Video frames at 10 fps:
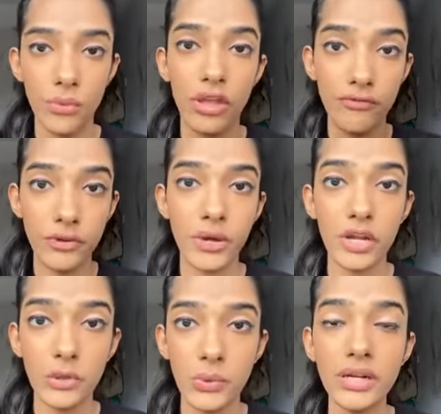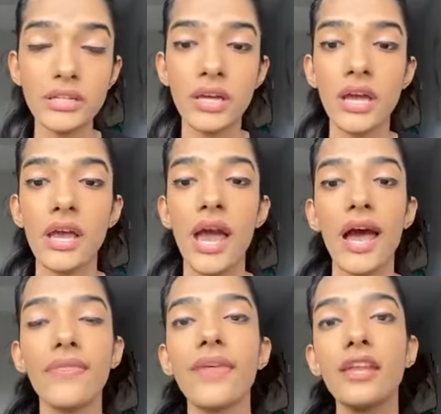if you can do it,
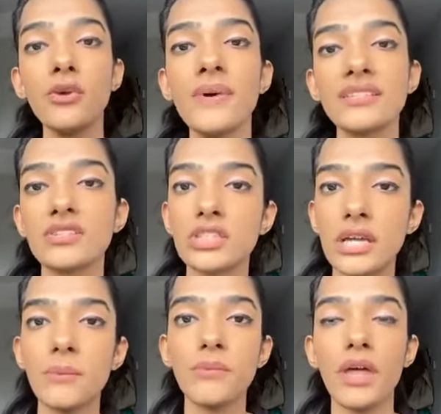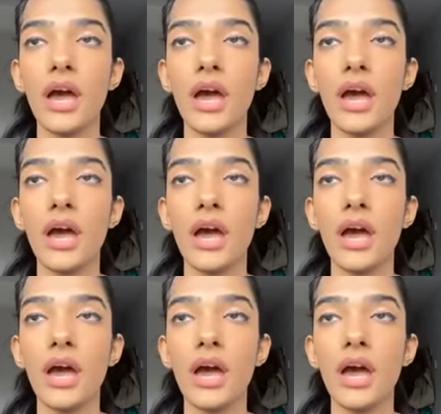and then you message them.